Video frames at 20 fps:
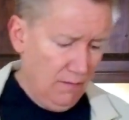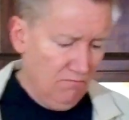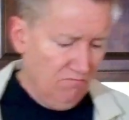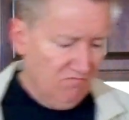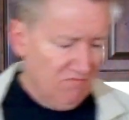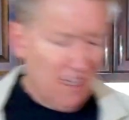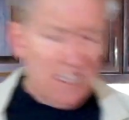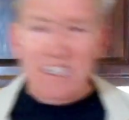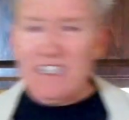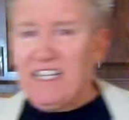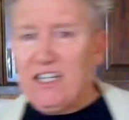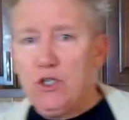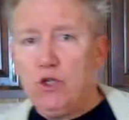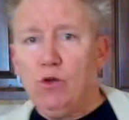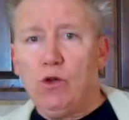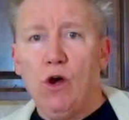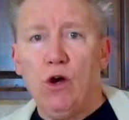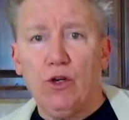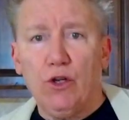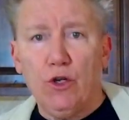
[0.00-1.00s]
Doesn't take too
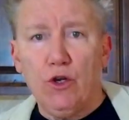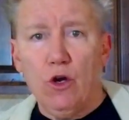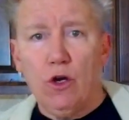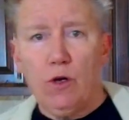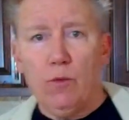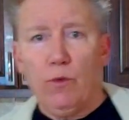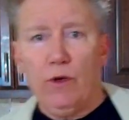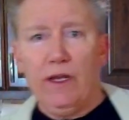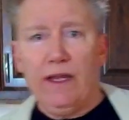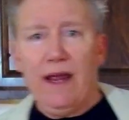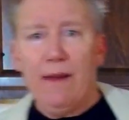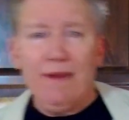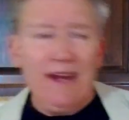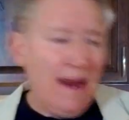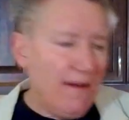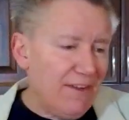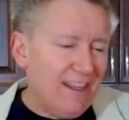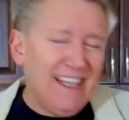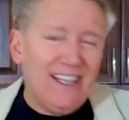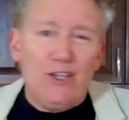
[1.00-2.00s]
long to cook them, really. I mean,
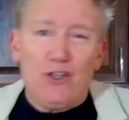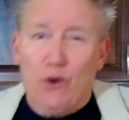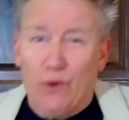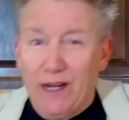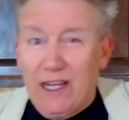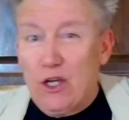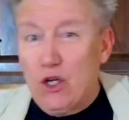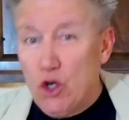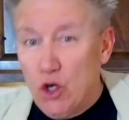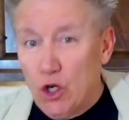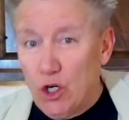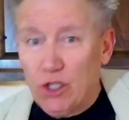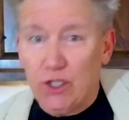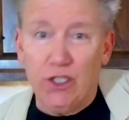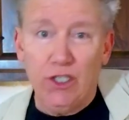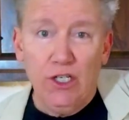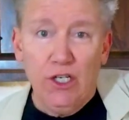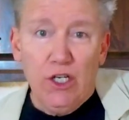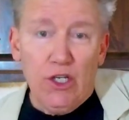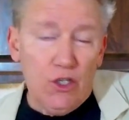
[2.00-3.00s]
everything's already cooked.
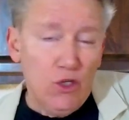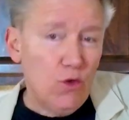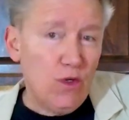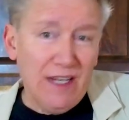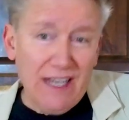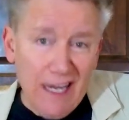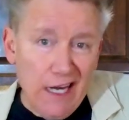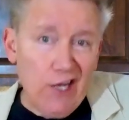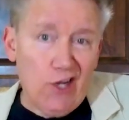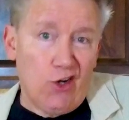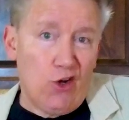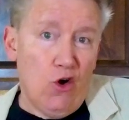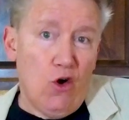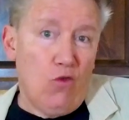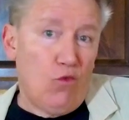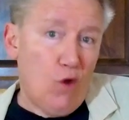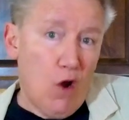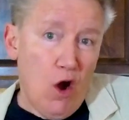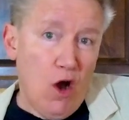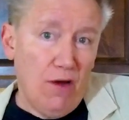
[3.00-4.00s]
You could eat it all
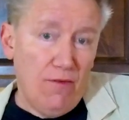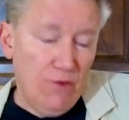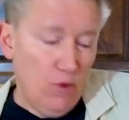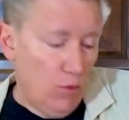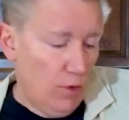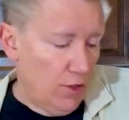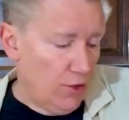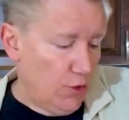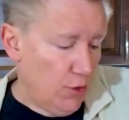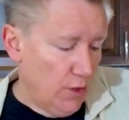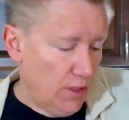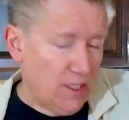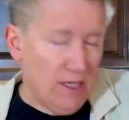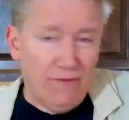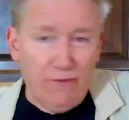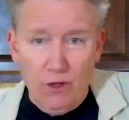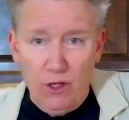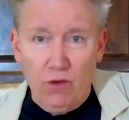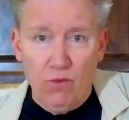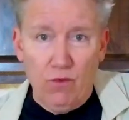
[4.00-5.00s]
raw if you wanted to, except
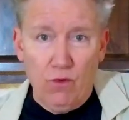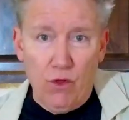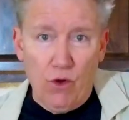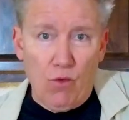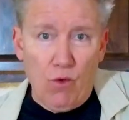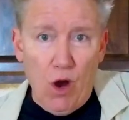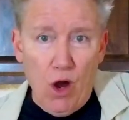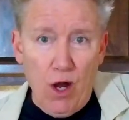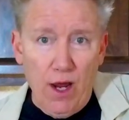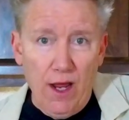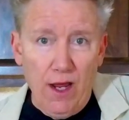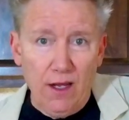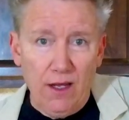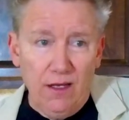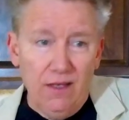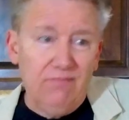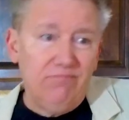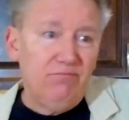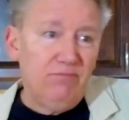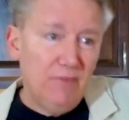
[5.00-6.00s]
for the raw egg,
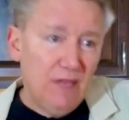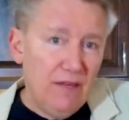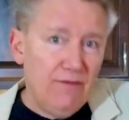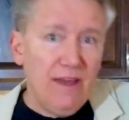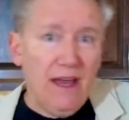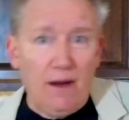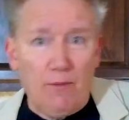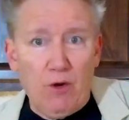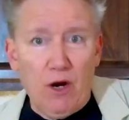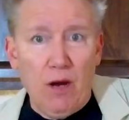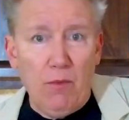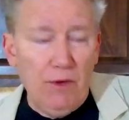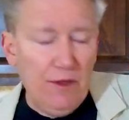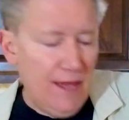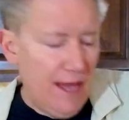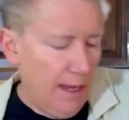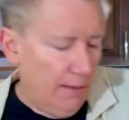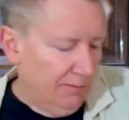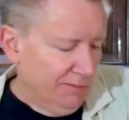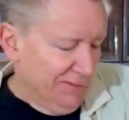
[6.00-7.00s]
if you had a problem with
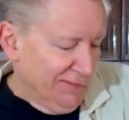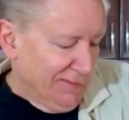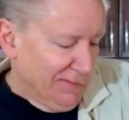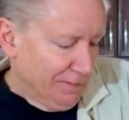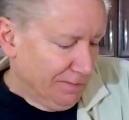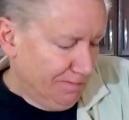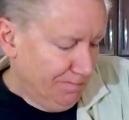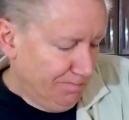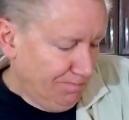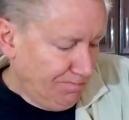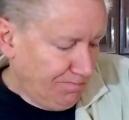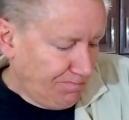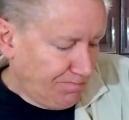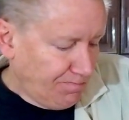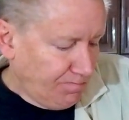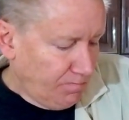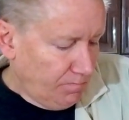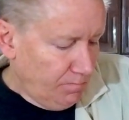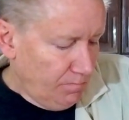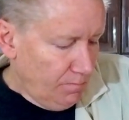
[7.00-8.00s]
that.
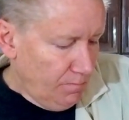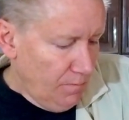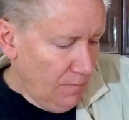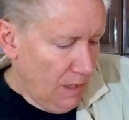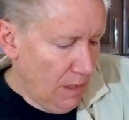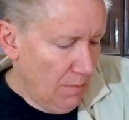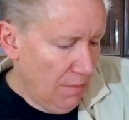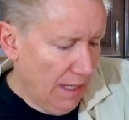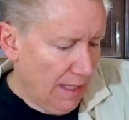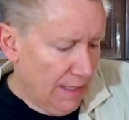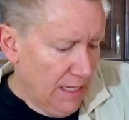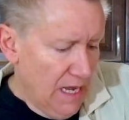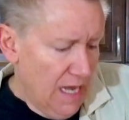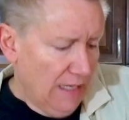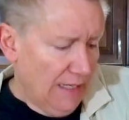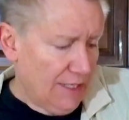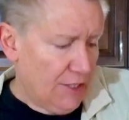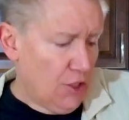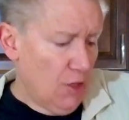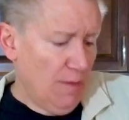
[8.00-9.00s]
But
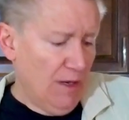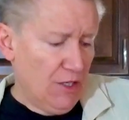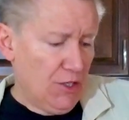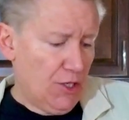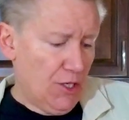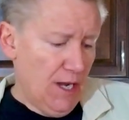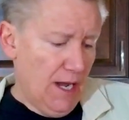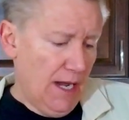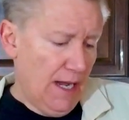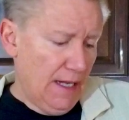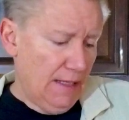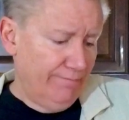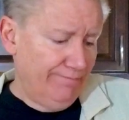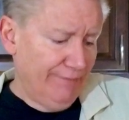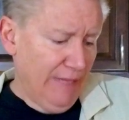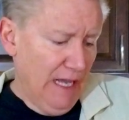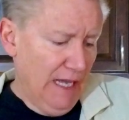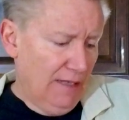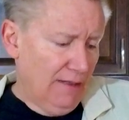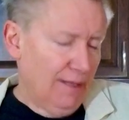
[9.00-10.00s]
like so much,
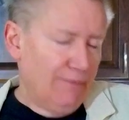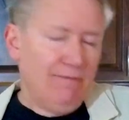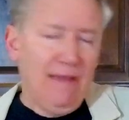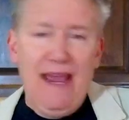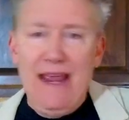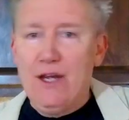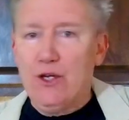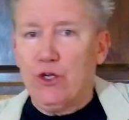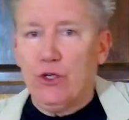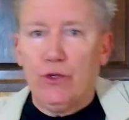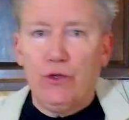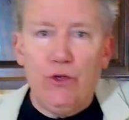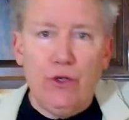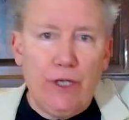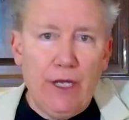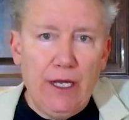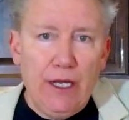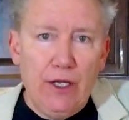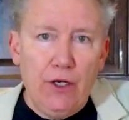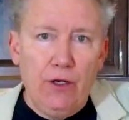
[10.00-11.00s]
like Asian
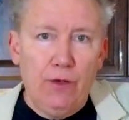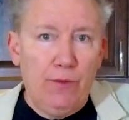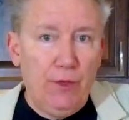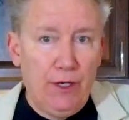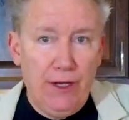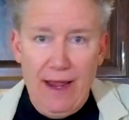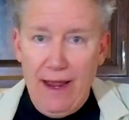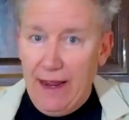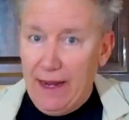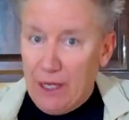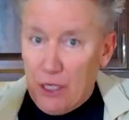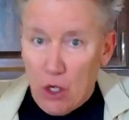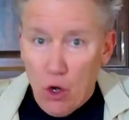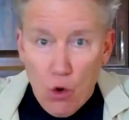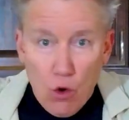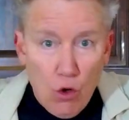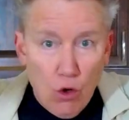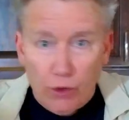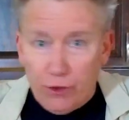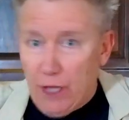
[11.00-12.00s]
cooking, you know, you put an egg
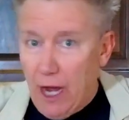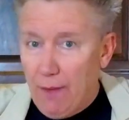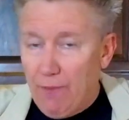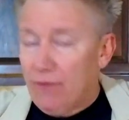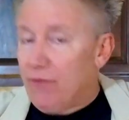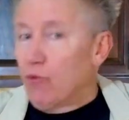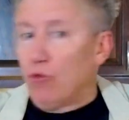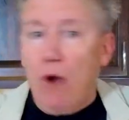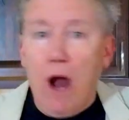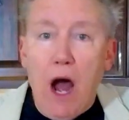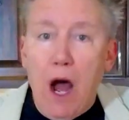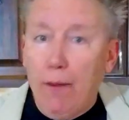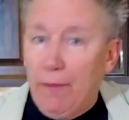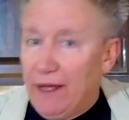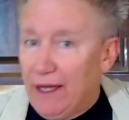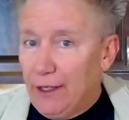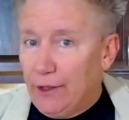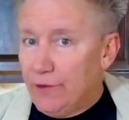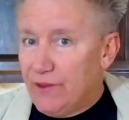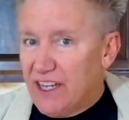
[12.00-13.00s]
yolk on top of the
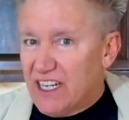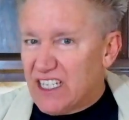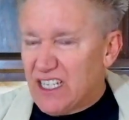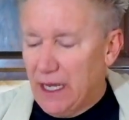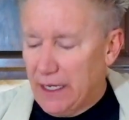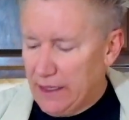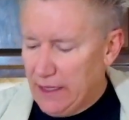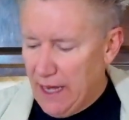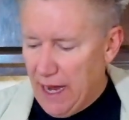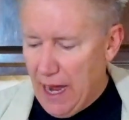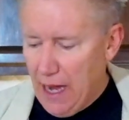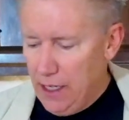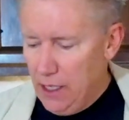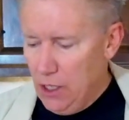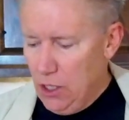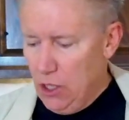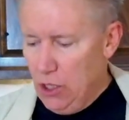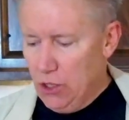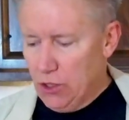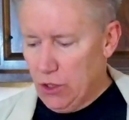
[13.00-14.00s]
ramen and things like that.
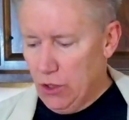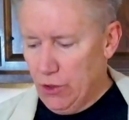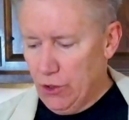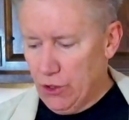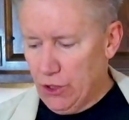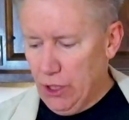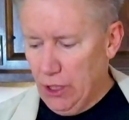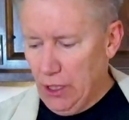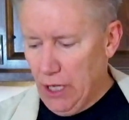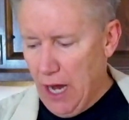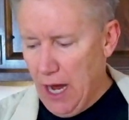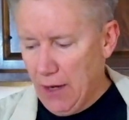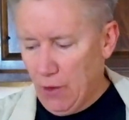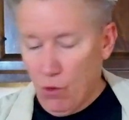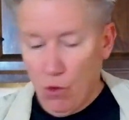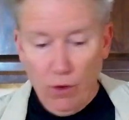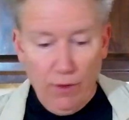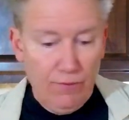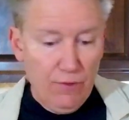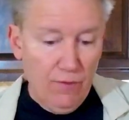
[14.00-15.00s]
So there's a lot,
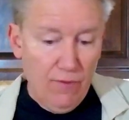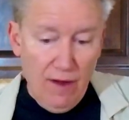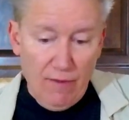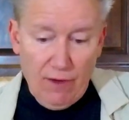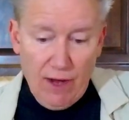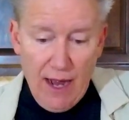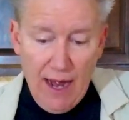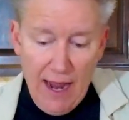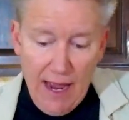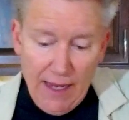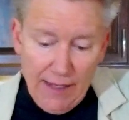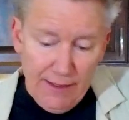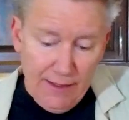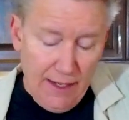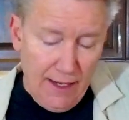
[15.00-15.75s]
or if you've ever had